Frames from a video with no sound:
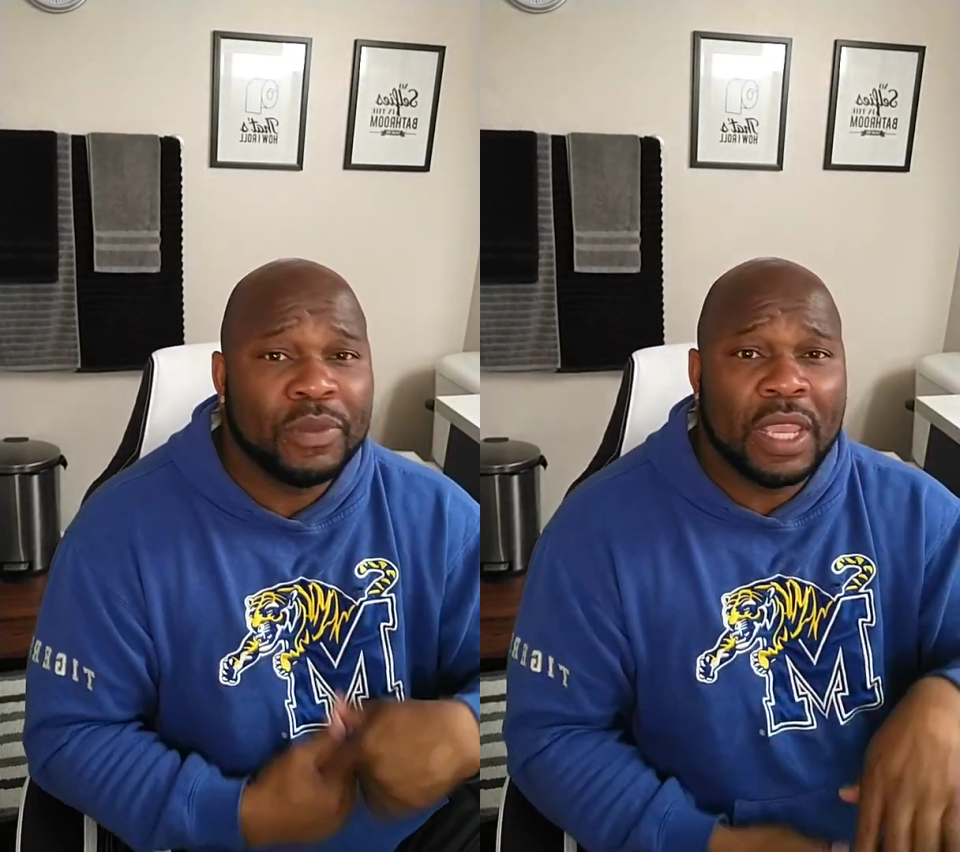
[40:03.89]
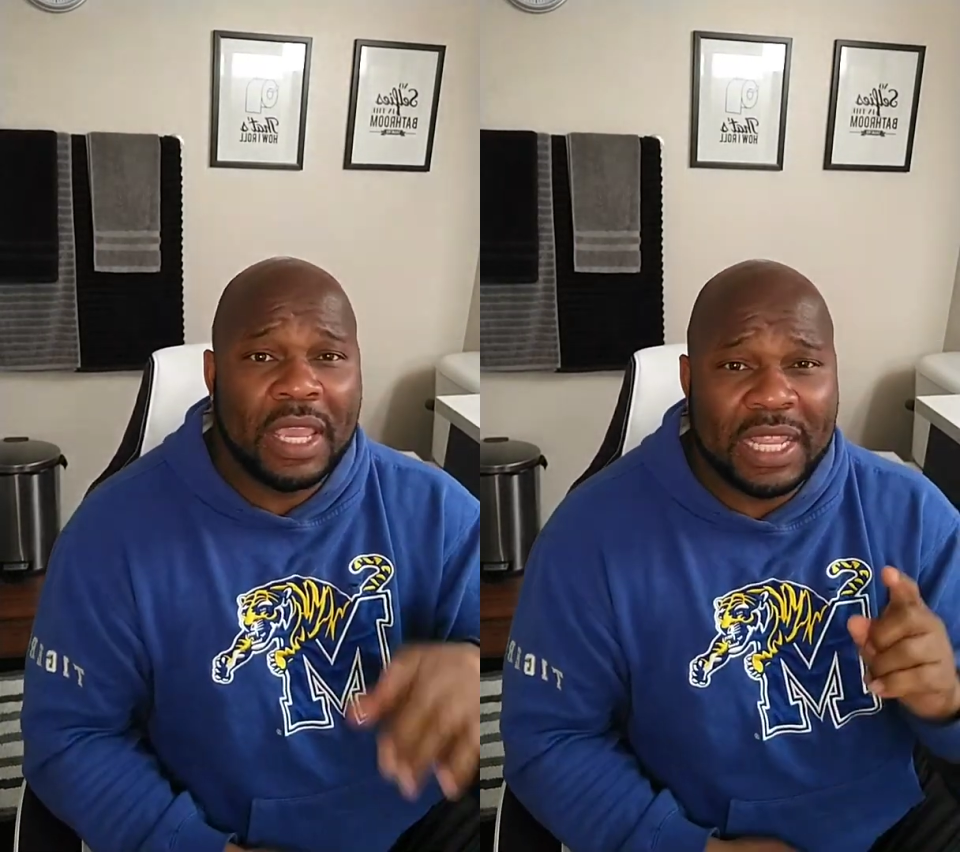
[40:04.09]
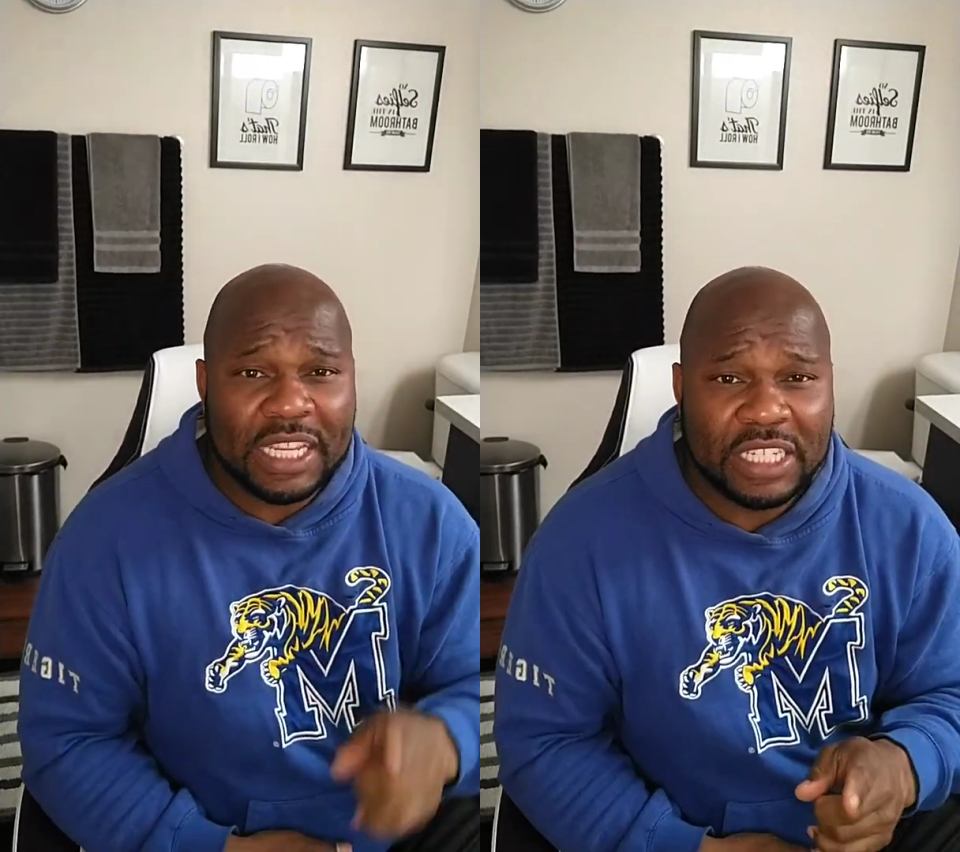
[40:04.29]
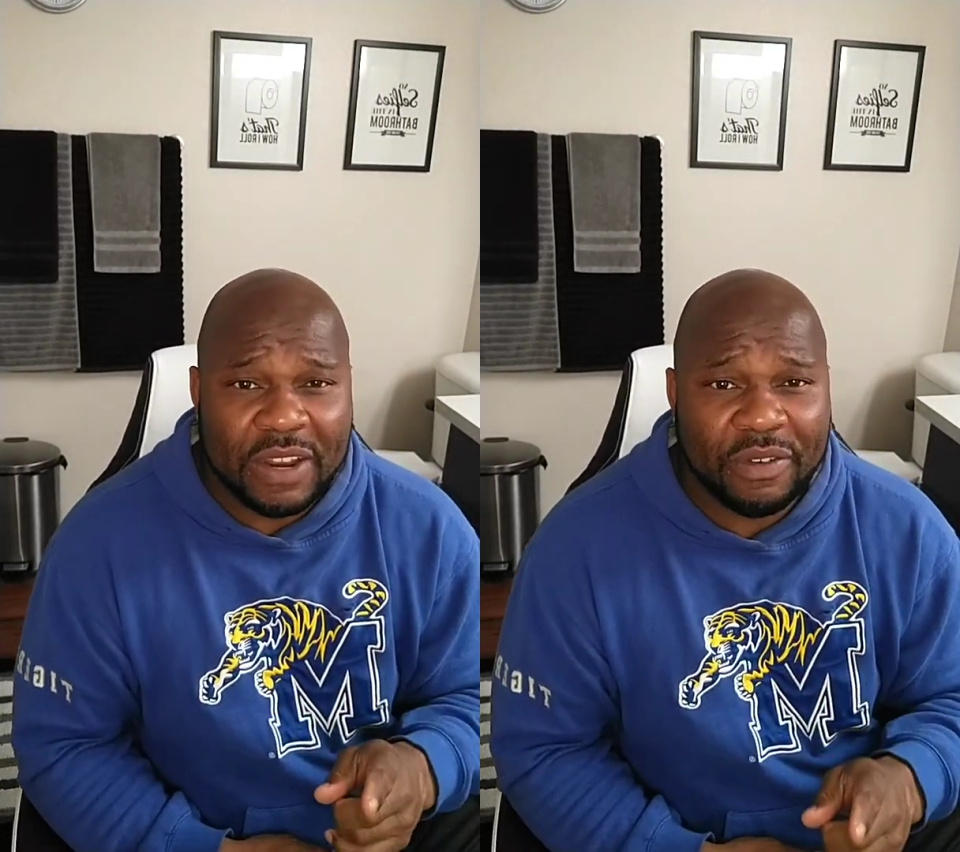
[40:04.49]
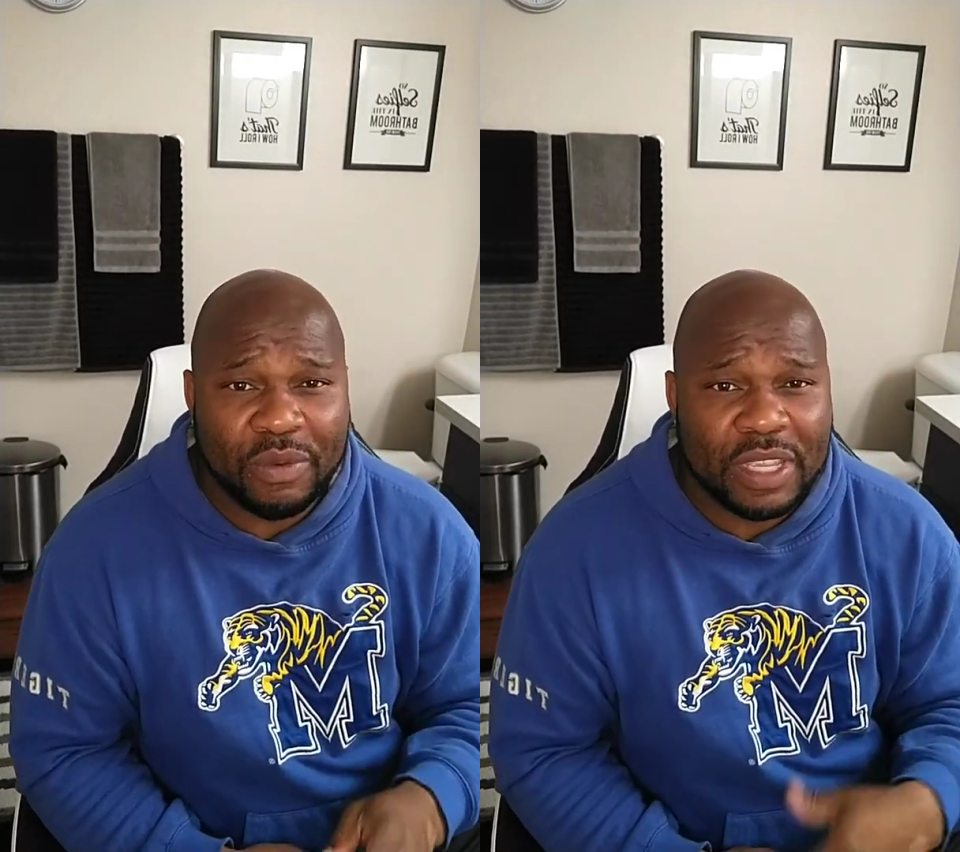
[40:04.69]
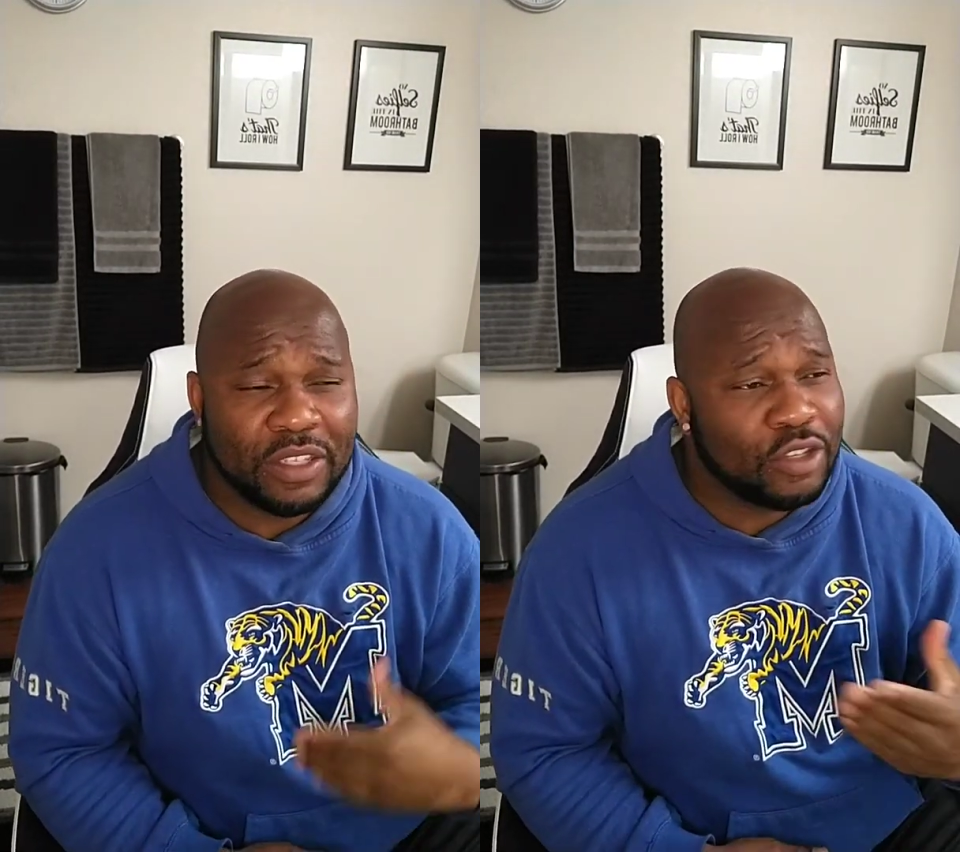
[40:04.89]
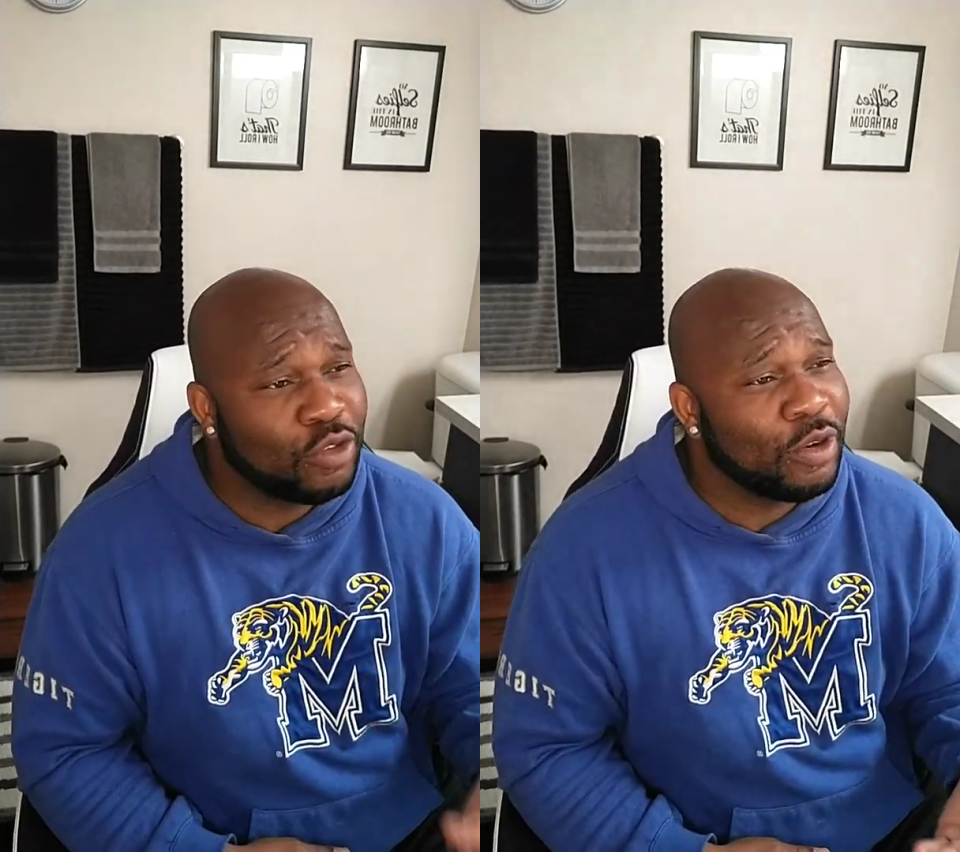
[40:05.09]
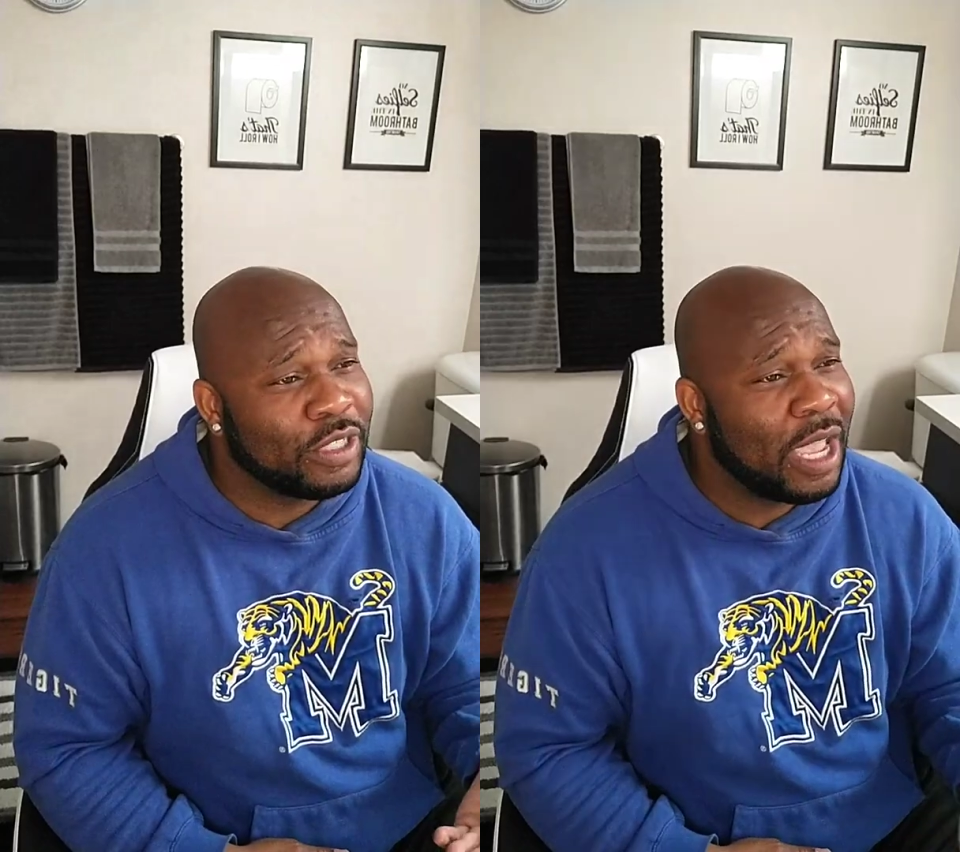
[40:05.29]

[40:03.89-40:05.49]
And each and every Wednesday, Story Time